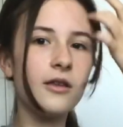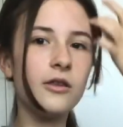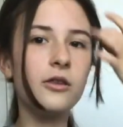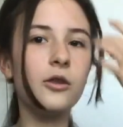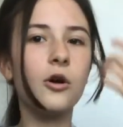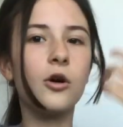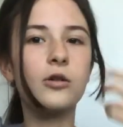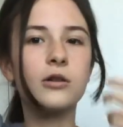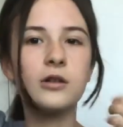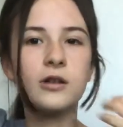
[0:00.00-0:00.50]

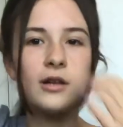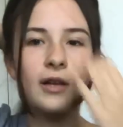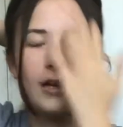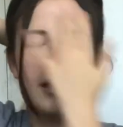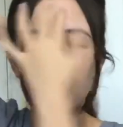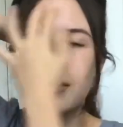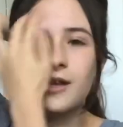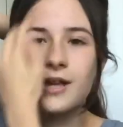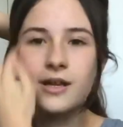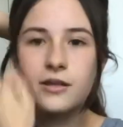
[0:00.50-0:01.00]
Not
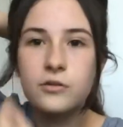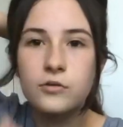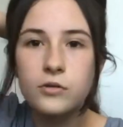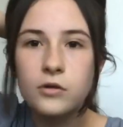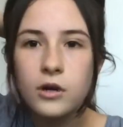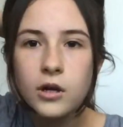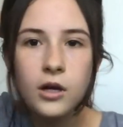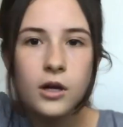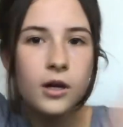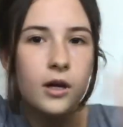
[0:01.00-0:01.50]
looking good at
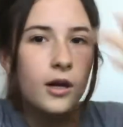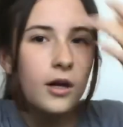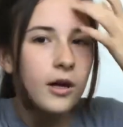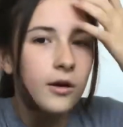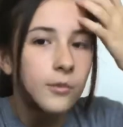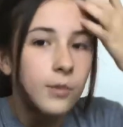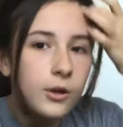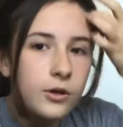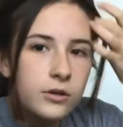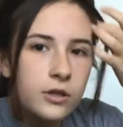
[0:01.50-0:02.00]
all.
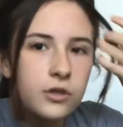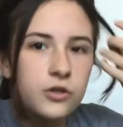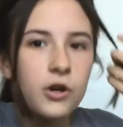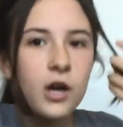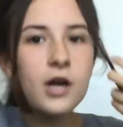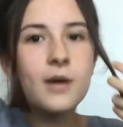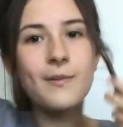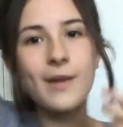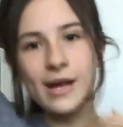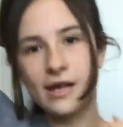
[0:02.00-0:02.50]
We're gonna
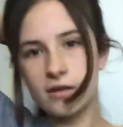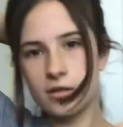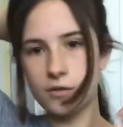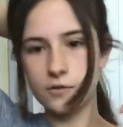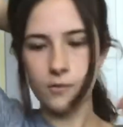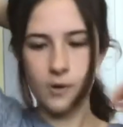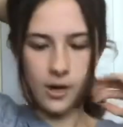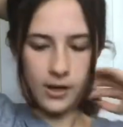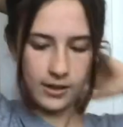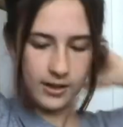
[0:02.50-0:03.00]
try and make
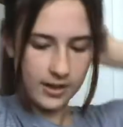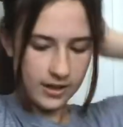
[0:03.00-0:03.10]
this work,